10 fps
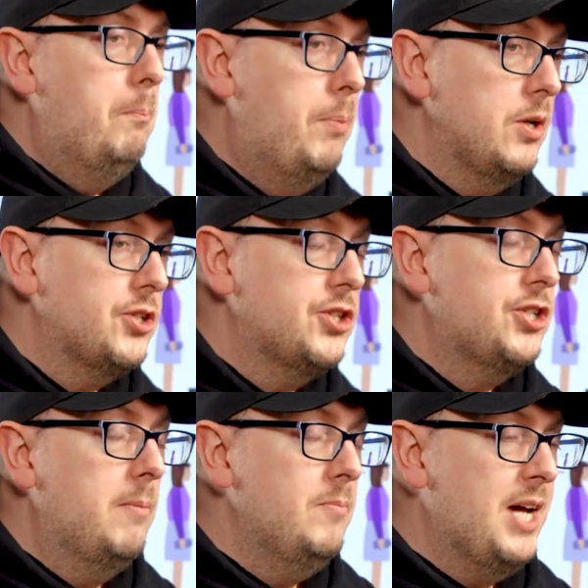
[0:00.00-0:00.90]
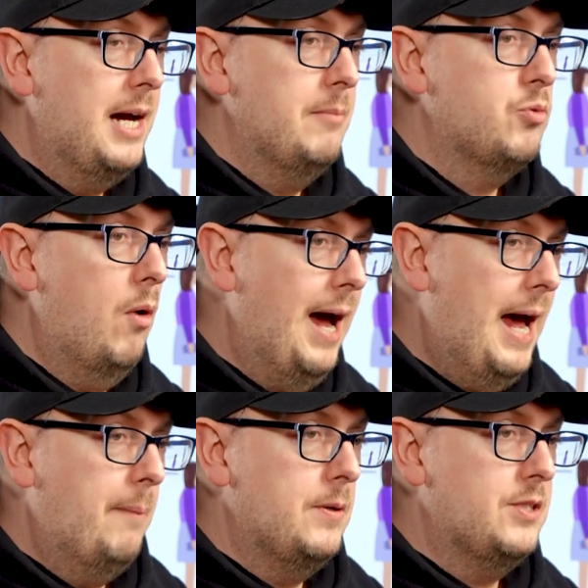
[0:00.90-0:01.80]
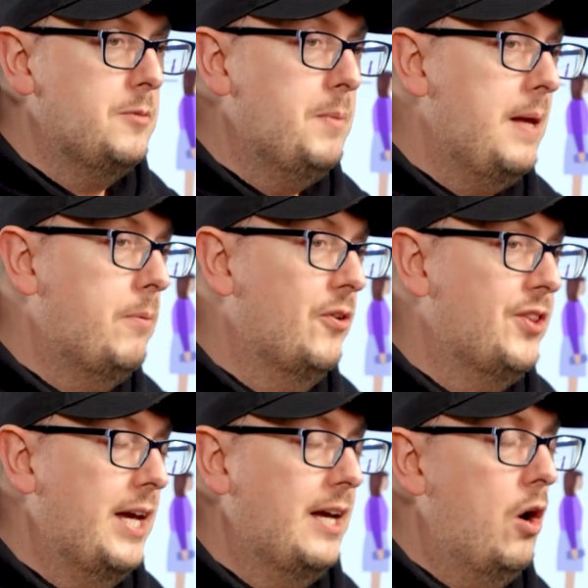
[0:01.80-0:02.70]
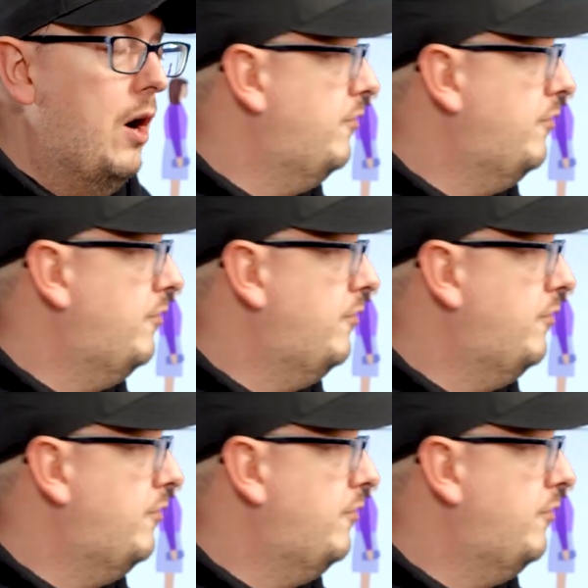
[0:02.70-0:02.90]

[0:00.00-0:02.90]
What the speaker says: But sometimes what happens is people think, oh,